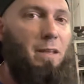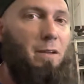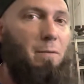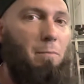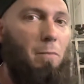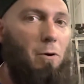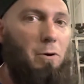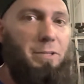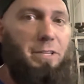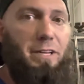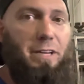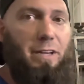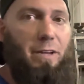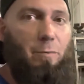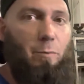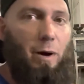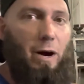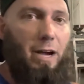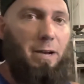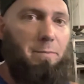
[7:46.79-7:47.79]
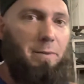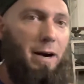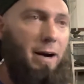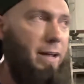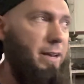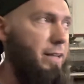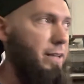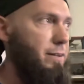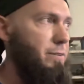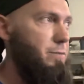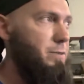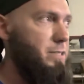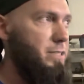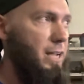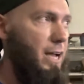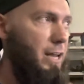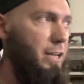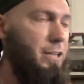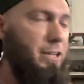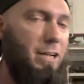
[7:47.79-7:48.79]
molded in wide body. It
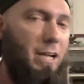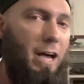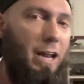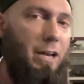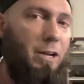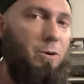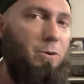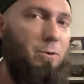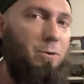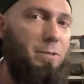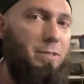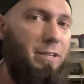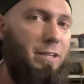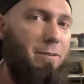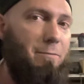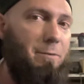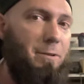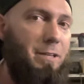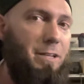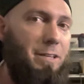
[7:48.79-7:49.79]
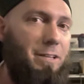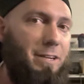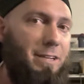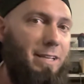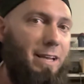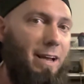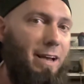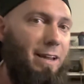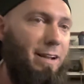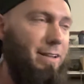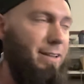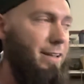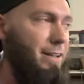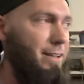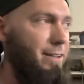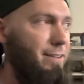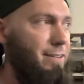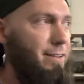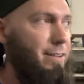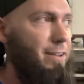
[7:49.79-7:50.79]
kind of looked kind of cool, so you really look at it, you're like,
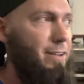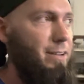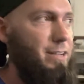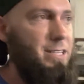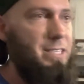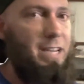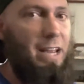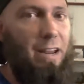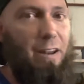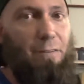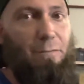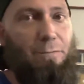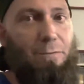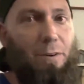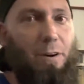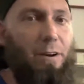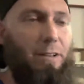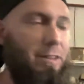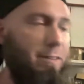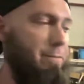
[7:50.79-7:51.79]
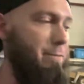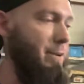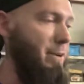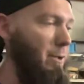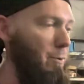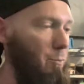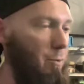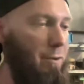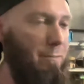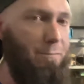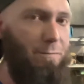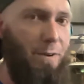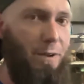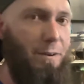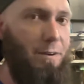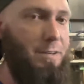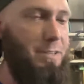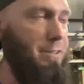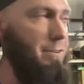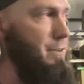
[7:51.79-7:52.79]
standing in front, the fucking one
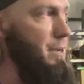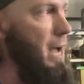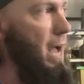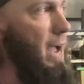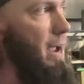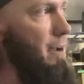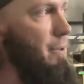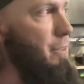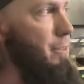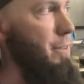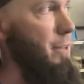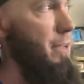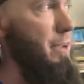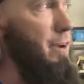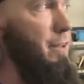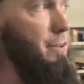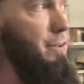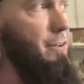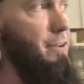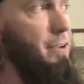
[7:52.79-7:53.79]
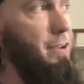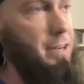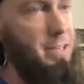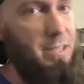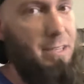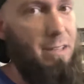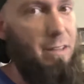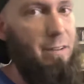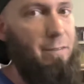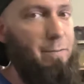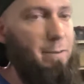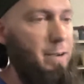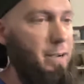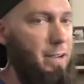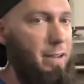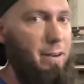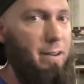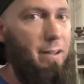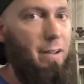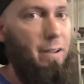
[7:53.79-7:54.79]
fender's a little higher than the other. You can see the fucking,